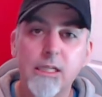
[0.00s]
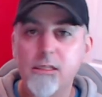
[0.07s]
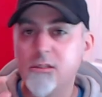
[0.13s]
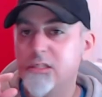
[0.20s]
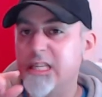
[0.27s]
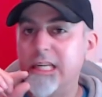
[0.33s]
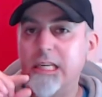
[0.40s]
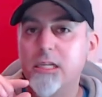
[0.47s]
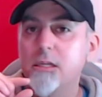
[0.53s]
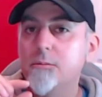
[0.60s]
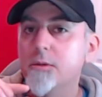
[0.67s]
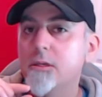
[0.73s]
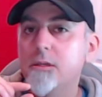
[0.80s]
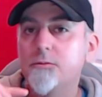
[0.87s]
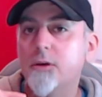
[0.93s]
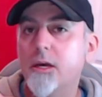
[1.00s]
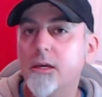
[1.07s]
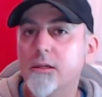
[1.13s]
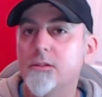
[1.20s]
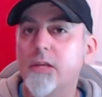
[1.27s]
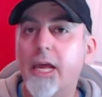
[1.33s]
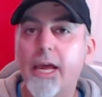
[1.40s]
These itty-bitty
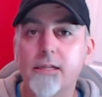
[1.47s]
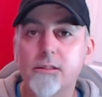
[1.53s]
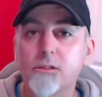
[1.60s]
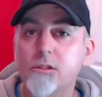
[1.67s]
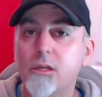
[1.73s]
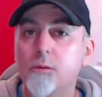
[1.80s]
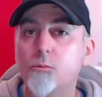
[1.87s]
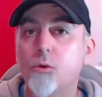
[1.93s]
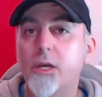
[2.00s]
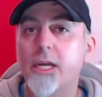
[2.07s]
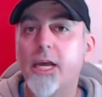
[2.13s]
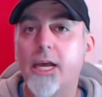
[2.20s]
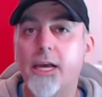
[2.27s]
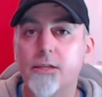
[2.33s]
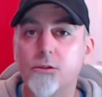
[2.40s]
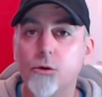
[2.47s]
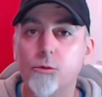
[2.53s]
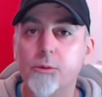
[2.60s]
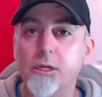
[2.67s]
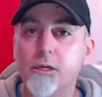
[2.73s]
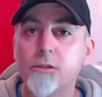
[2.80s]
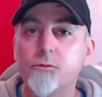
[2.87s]
files act the same way as
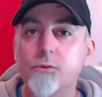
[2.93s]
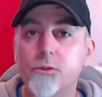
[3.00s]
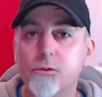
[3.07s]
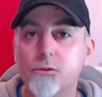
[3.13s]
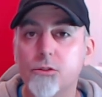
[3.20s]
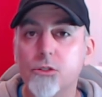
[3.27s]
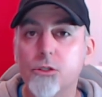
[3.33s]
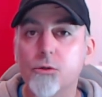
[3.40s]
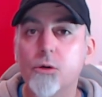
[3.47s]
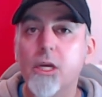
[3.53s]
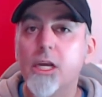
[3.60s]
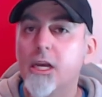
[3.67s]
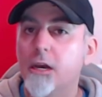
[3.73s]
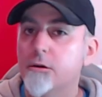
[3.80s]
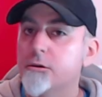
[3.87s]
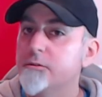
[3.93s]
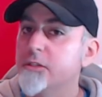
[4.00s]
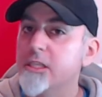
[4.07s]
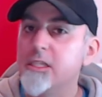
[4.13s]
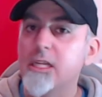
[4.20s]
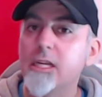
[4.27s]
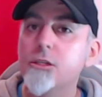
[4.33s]
OBS filters do, however
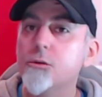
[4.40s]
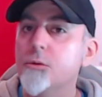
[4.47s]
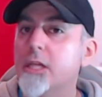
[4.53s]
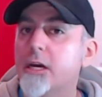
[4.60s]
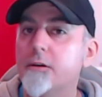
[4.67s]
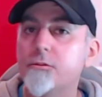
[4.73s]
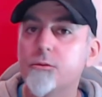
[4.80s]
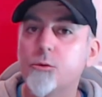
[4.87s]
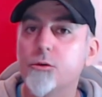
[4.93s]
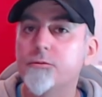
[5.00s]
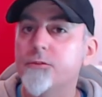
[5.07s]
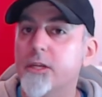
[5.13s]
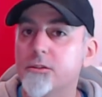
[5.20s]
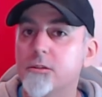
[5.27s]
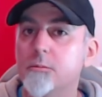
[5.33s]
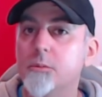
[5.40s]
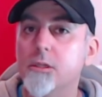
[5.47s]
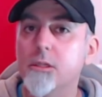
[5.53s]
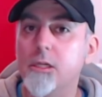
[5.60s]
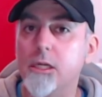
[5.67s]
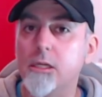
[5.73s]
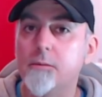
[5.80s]
they tend to allow for more
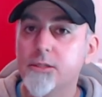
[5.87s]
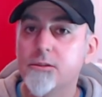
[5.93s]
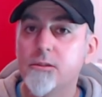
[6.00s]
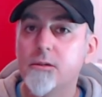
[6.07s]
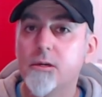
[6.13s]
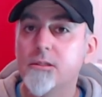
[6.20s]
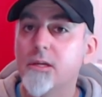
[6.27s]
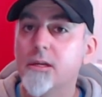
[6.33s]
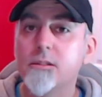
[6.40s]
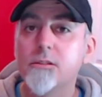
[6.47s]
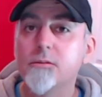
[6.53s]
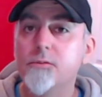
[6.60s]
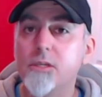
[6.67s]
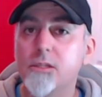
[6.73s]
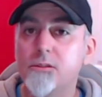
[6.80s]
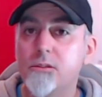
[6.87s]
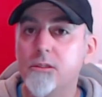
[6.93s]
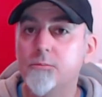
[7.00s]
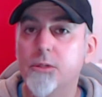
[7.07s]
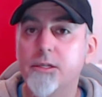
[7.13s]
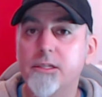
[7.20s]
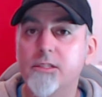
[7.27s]
flexibility. Plus, there are tons of
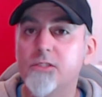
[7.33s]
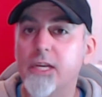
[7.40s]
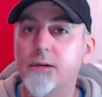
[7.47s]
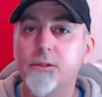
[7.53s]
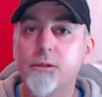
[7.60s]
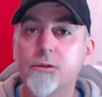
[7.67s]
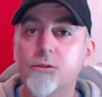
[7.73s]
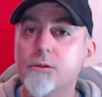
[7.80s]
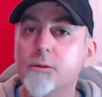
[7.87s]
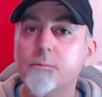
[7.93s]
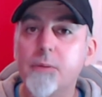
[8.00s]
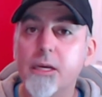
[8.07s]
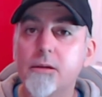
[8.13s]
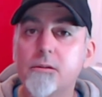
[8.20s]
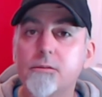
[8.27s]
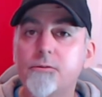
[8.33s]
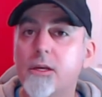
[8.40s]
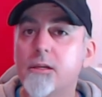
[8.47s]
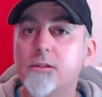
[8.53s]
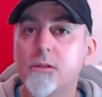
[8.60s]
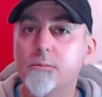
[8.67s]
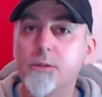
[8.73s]
VST plugins out there, so you're bound to
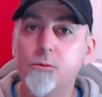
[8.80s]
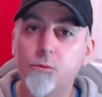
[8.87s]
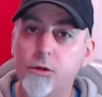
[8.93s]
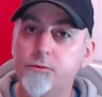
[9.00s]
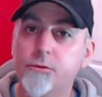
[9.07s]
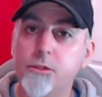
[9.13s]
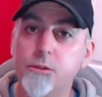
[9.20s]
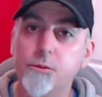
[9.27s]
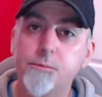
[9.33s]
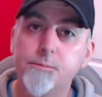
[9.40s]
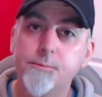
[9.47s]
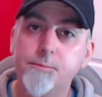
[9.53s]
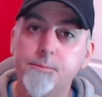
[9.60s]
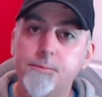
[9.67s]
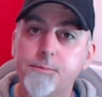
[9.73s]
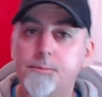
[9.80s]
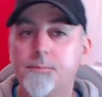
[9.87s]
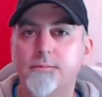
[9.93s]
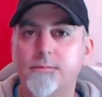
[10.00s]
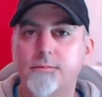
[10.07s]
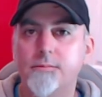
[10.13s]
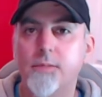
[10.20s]
find some that work for you.
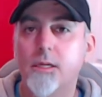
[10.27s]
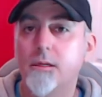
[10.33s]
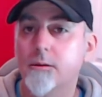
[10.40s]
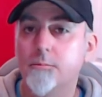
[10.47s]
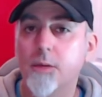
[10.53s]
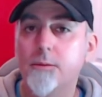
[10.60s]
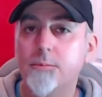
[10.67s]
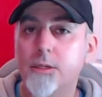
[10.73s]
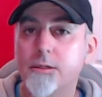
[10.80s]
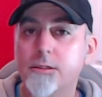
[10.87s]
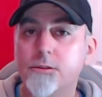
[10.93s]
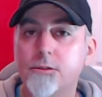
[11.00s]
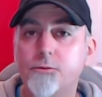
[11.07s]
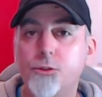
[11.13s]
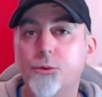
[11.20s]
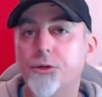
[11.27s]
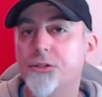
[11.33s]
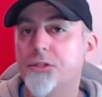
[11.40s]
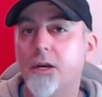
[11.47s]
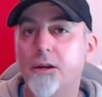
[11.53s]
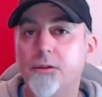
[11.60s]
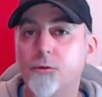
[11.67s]
My plugins of choice
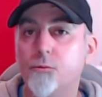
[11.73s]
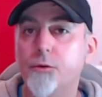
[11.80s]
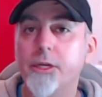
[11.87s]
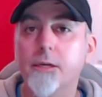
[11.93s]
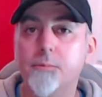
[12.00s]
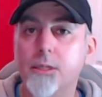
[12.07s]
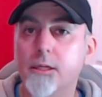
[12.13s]
are the RIA